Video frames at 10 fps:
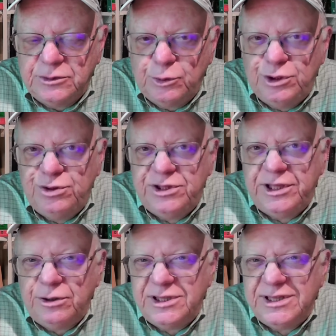would you
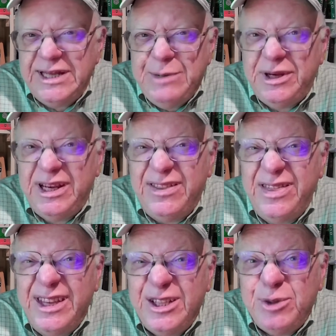still sleep
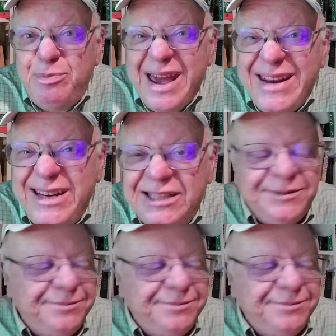in this bed?